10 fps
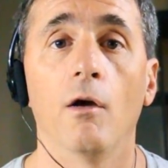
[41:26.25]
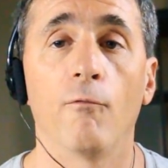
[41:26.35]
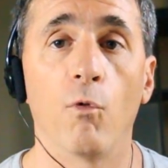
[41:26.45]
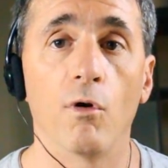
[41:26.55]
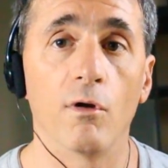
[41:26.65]

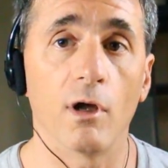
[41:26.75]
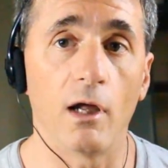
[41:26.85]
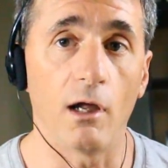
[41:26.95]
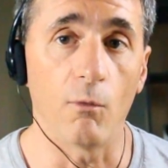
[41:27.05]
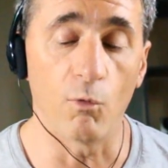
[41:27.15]

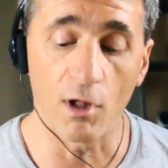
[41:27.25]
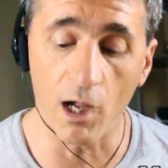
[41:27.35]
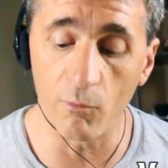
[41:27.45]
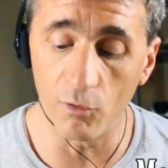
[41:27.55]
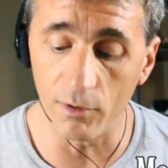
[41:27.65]
And what I
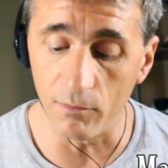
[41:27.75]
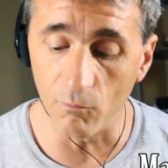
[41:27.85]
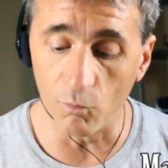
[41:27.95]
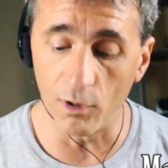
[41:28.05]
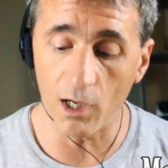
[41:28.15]

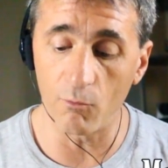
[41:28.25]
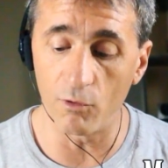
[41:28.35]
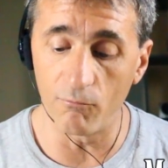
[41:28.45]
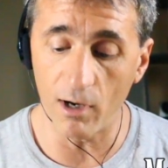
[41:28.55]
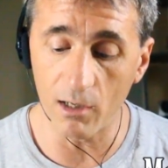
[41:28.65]

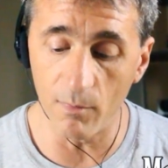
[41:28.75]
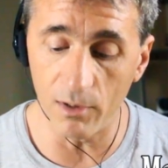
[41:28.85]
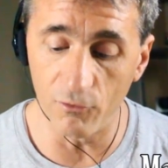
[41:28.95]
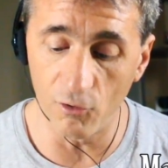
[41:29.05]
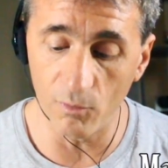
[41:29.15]
would
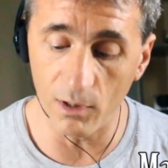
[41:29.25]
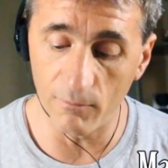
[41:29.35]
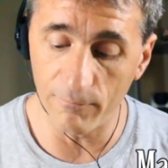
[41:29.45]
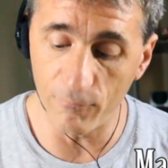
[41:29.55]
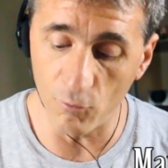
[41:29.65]
recommend doing
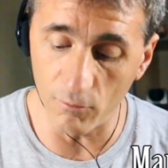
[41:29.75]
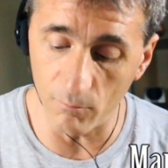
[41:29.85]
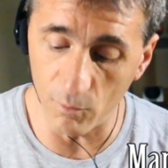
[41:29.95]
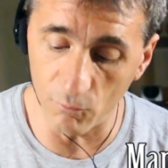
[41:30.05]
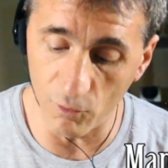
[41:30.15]
for
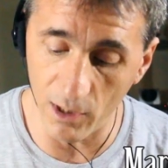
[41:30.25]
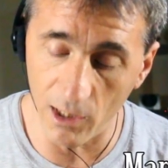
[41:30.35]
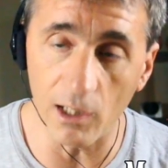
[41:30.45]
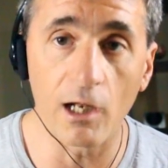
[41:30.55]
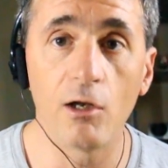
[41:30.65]

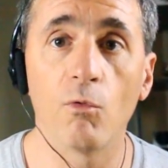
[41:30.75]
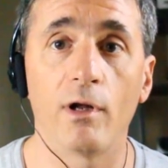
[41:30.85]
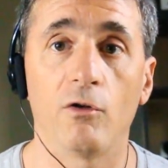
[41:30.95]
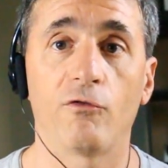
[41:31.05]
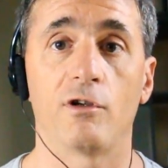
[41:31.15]
Marie and anyone
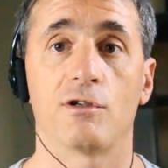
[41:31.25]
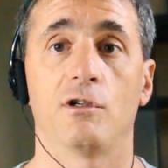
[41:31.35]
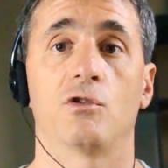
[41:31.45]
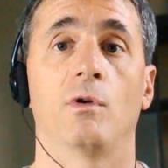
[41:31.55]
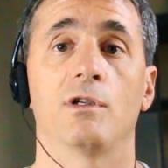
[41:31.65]
else in a
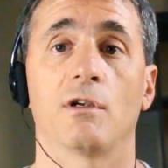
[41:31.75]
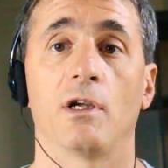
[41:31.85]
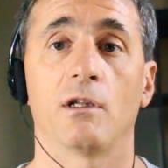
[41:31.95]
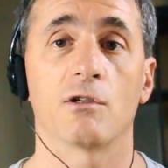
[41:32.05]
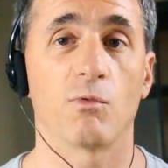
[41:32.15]
situation like this,